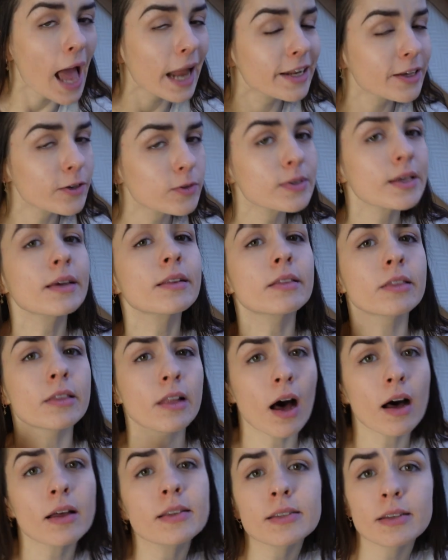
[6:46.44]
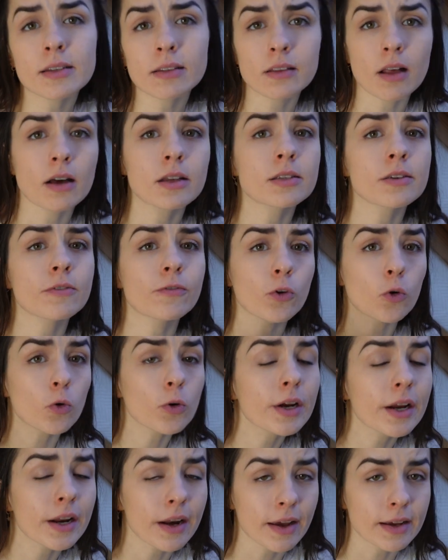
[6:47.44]
and using lots and lots of
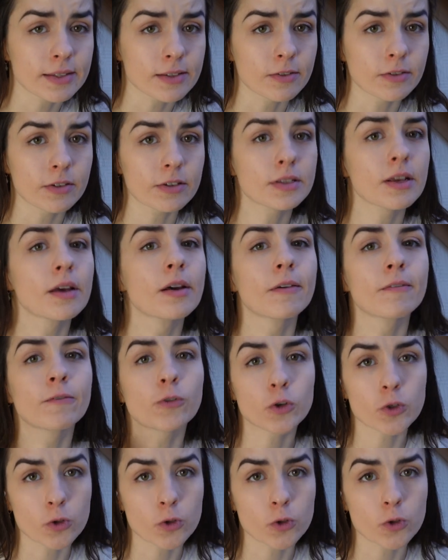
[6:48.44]
organizers for